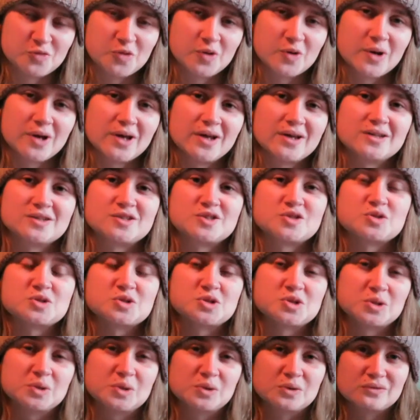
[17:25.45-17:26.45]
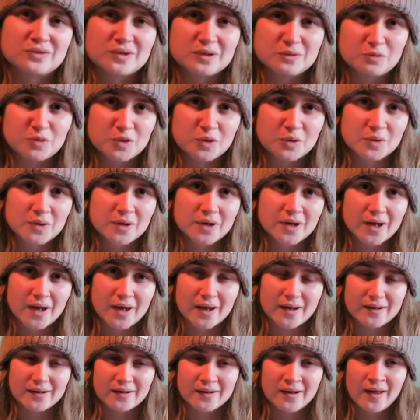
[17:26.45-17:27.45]
But it is such a lovely book,
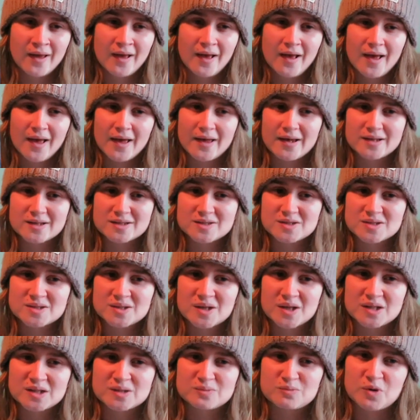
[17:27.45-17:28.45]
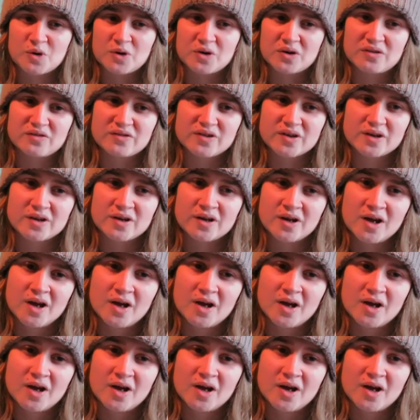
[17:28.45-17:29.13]
and it's more of a